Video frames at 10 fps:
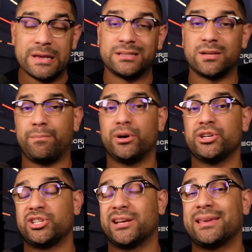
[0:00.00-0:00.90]
to push
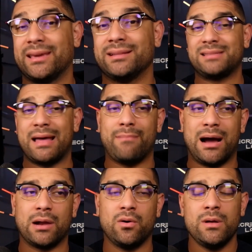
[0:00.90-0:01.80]
against that
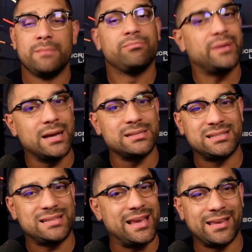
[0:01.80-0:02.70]
model because it's
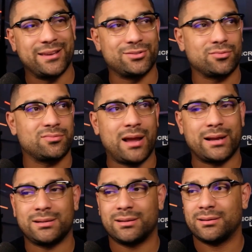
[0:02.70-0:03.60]
taking direct